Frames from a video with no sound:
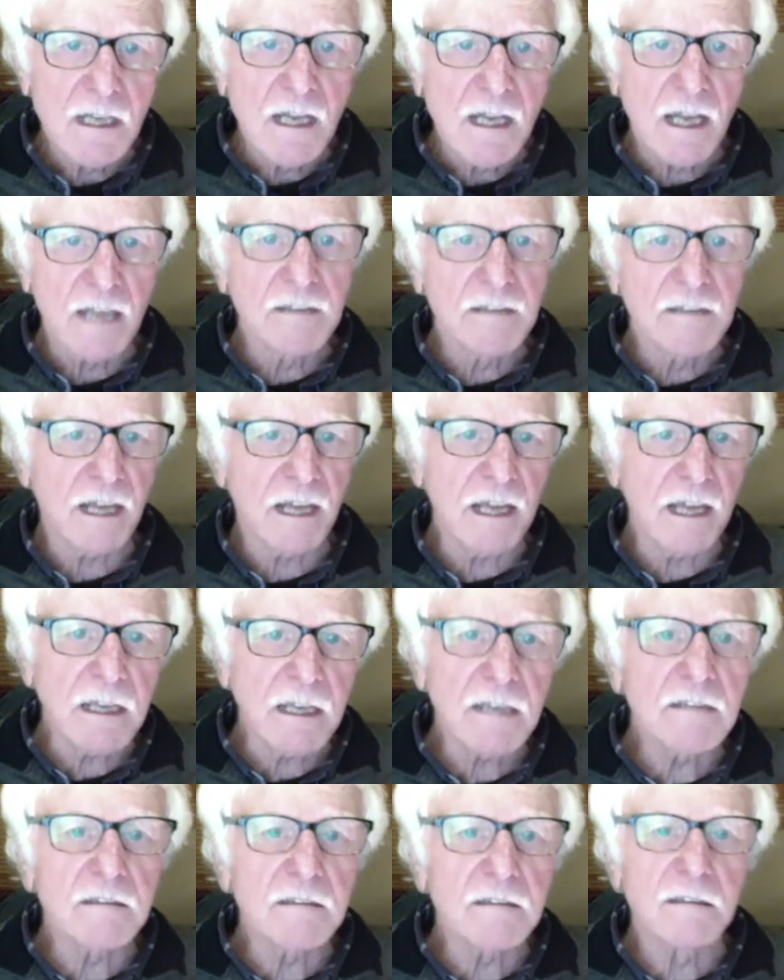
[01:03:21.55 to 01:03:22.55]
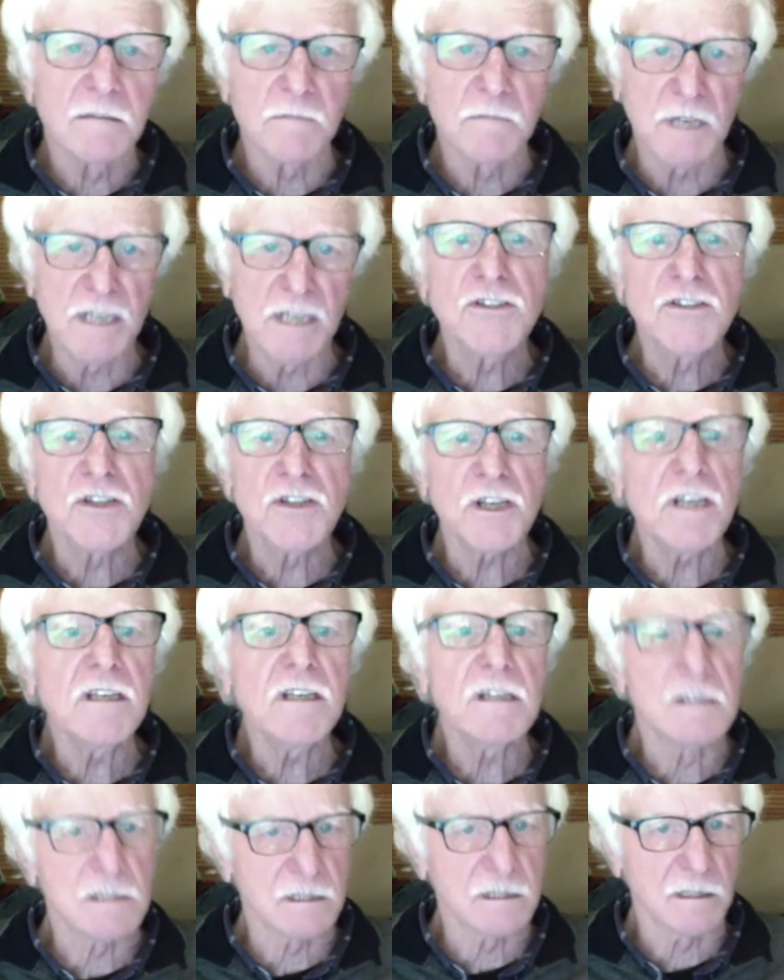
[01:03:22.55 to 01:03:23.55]
and they hid them
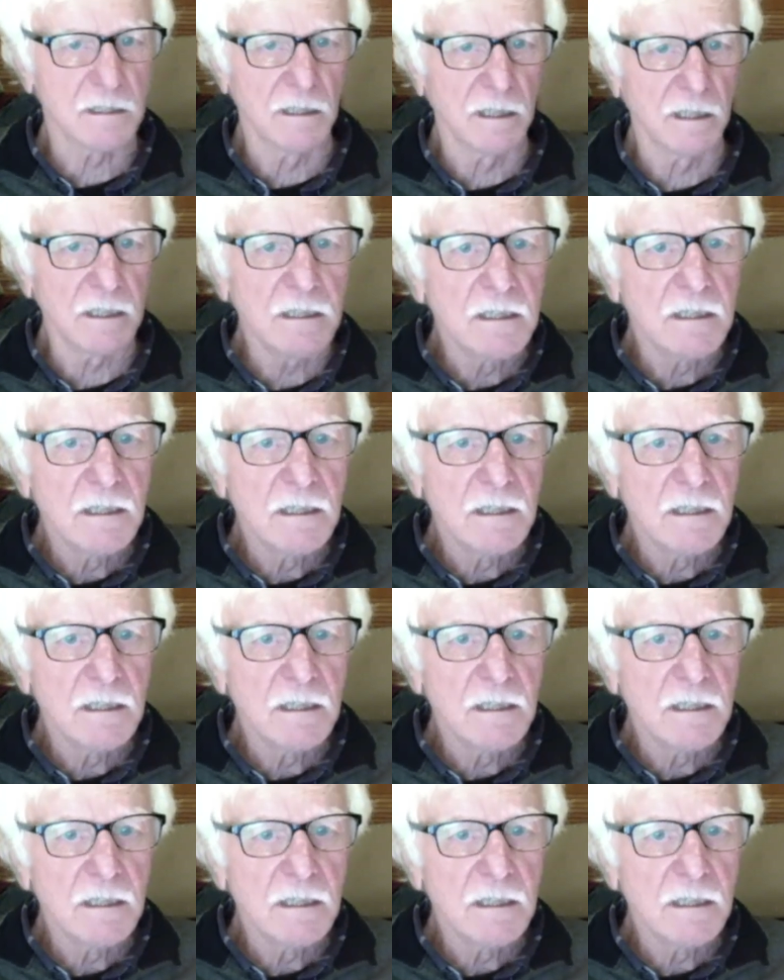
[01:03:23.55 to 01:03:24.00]
ingeniously.